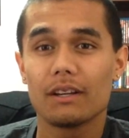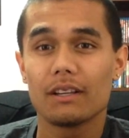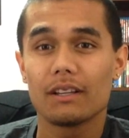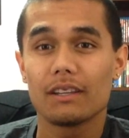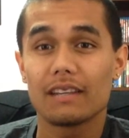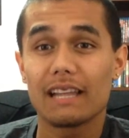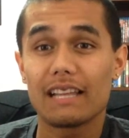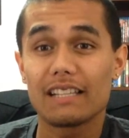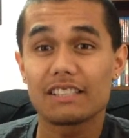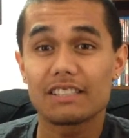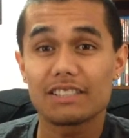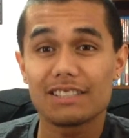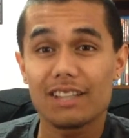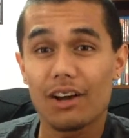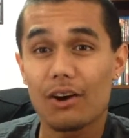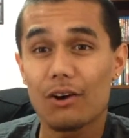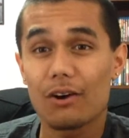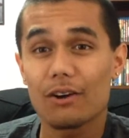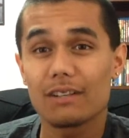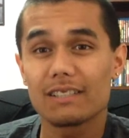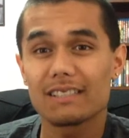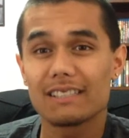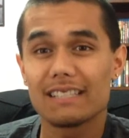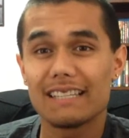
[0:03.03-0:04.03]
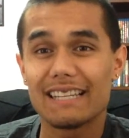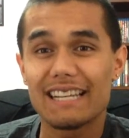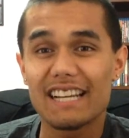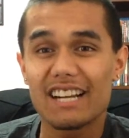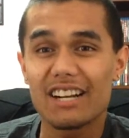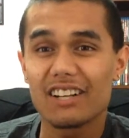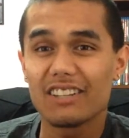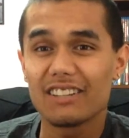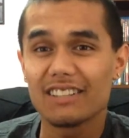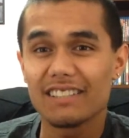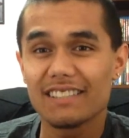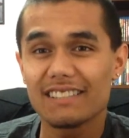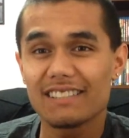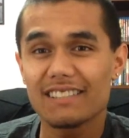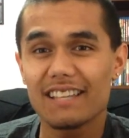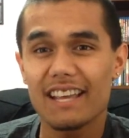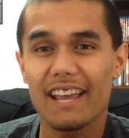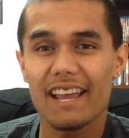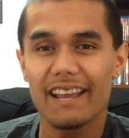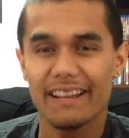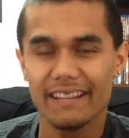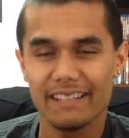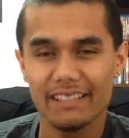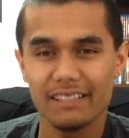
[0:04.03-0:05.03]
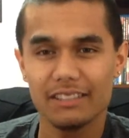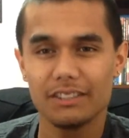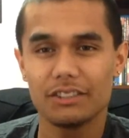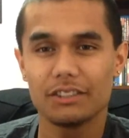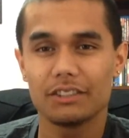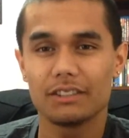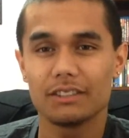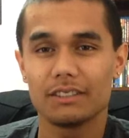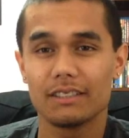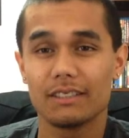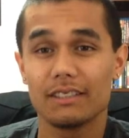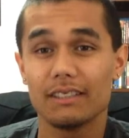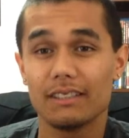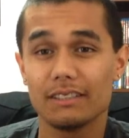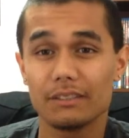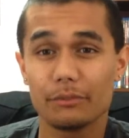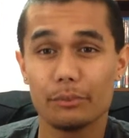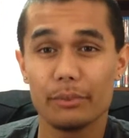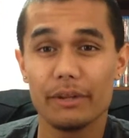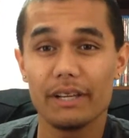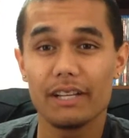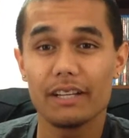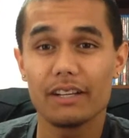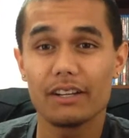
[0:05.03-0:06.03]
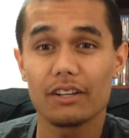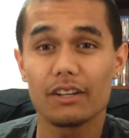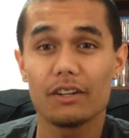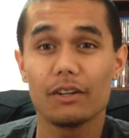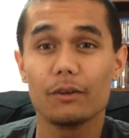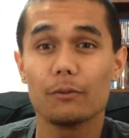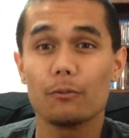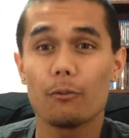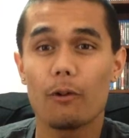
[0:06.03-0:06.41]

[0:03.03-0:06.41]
that stars Nicolas Cage. It's been a good